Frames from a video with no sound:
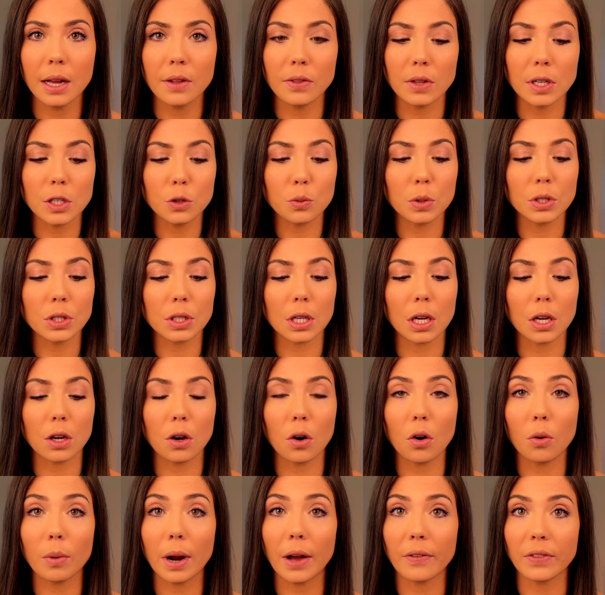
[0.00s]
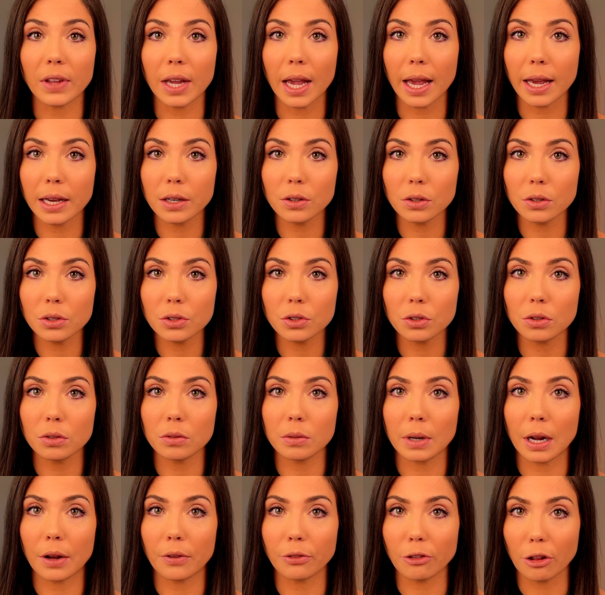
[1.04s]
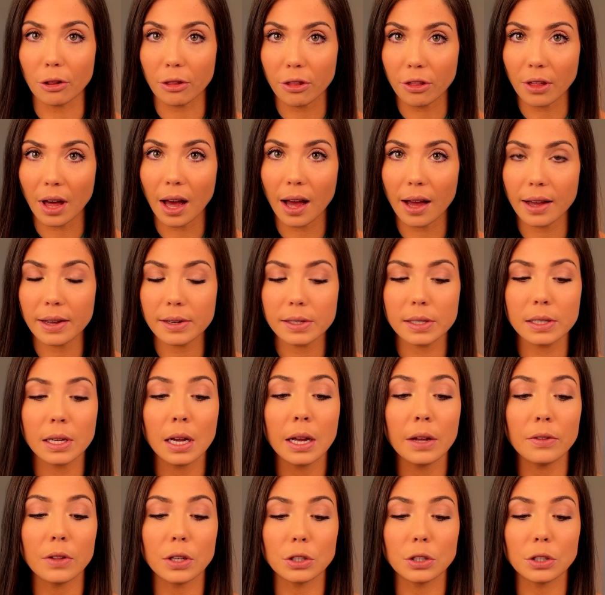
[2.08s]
These ones can go around the ankles or around the thighs.